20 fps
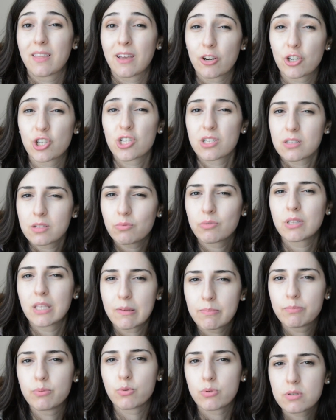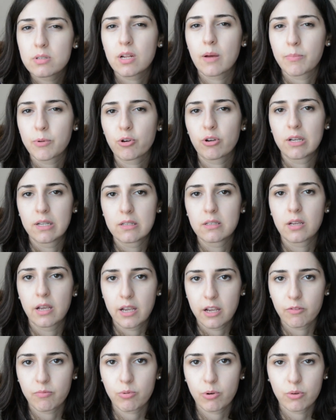there just to really boost up your
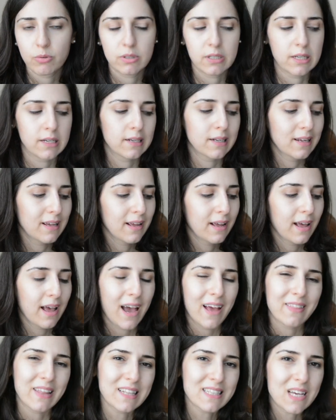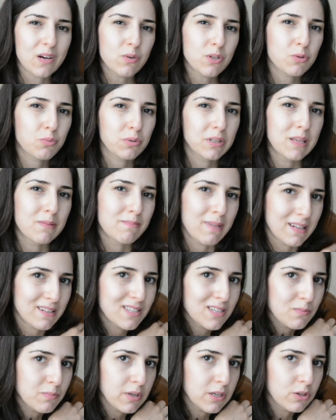intake of protein. And that's how it's really meant
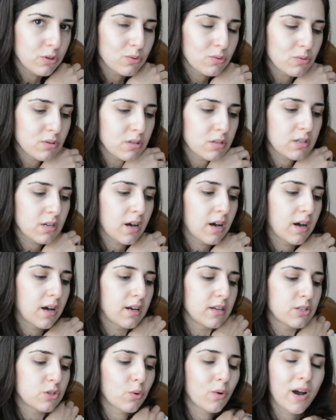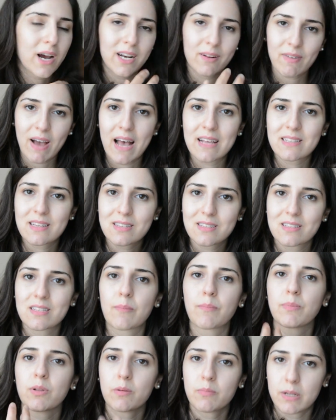to be used, so kind of as a
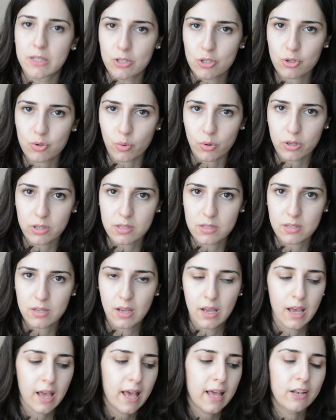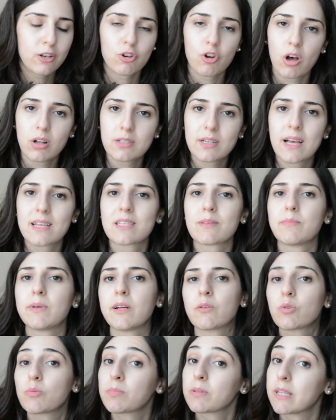supplement source and not as a
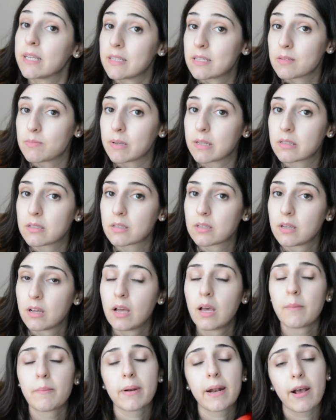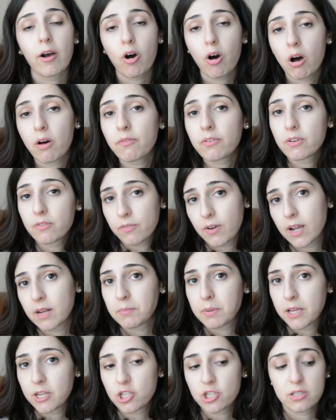meal replacement. But I often
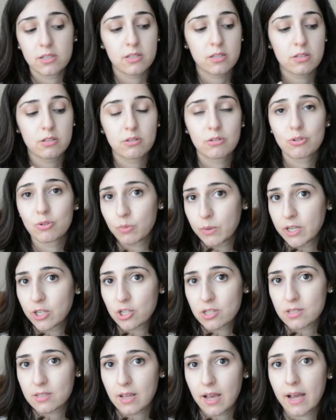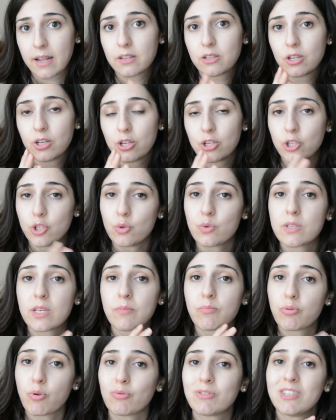find patients doing just that,
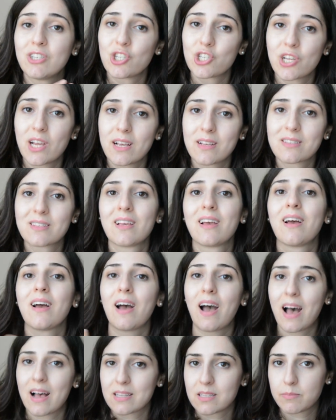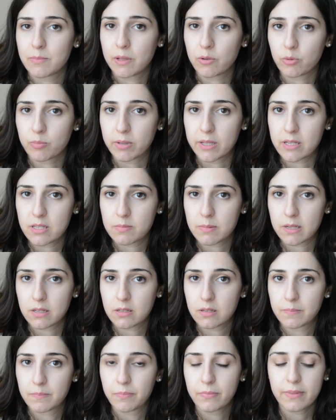using protein shakes as a meal
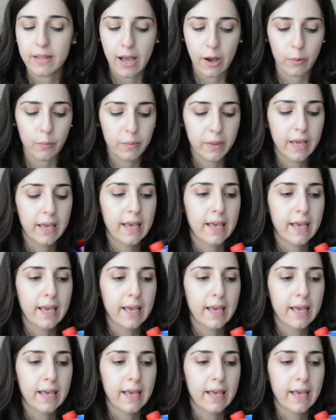replacement. Now,